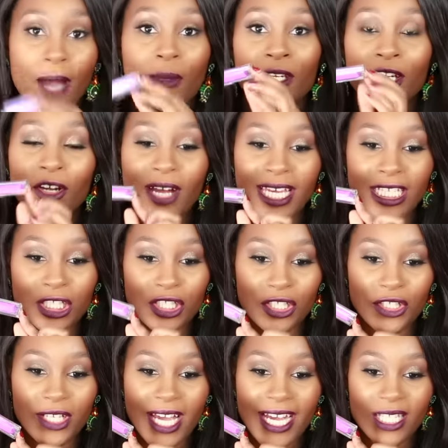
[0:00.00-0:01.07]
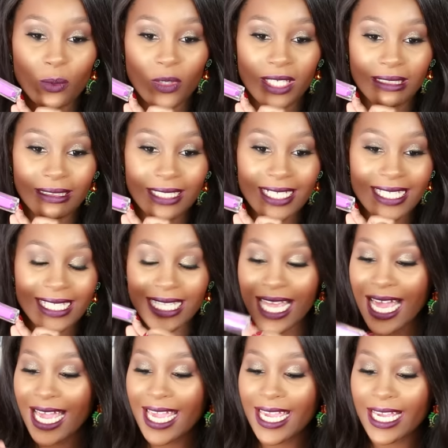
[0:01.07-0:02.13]
I'm going to go ahead and show you guys what it looks
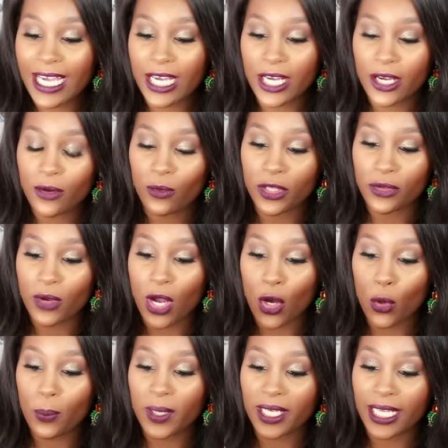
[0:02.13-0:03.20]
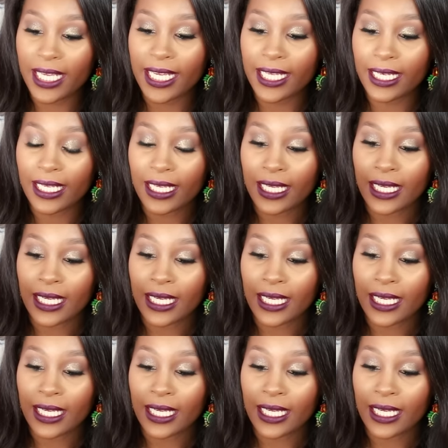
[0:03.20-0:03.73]
like when you open it.